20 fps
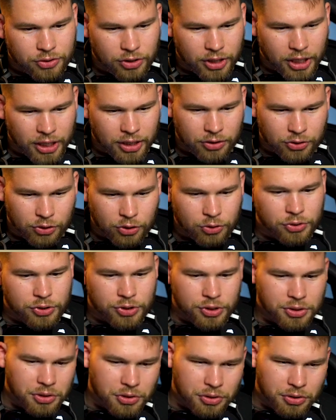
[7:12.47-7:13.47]
so
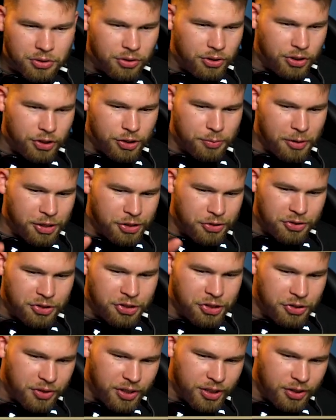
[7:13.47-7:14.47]
the
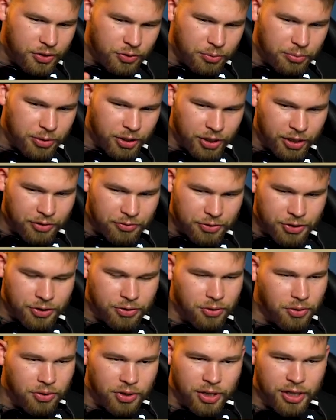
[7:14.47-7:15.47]
specialist streaks would be on every
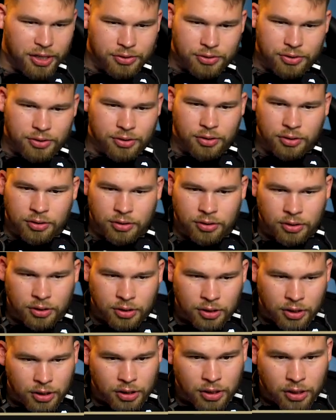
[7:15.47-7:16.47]
single class.
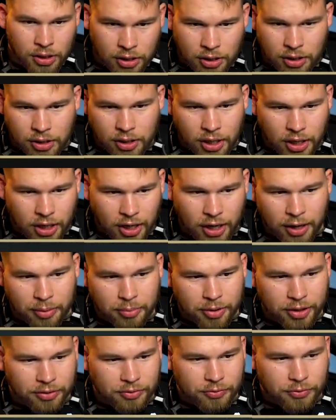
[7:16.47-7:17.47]

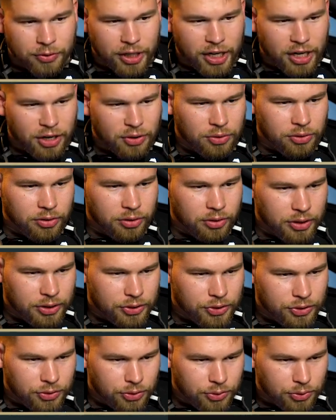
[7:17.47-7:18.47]
But for now,
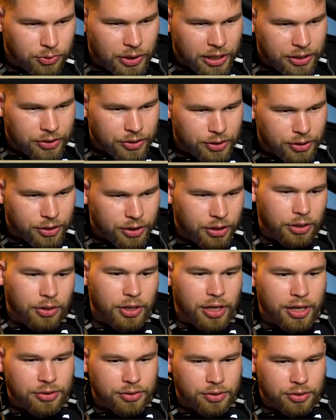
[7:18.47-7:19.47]
let's do S&D
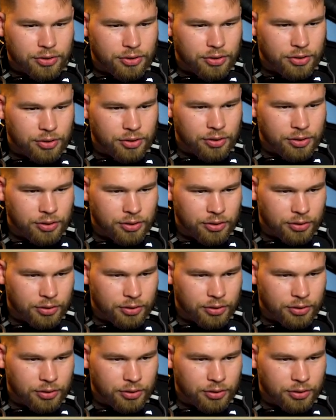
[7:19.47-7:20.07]
classes.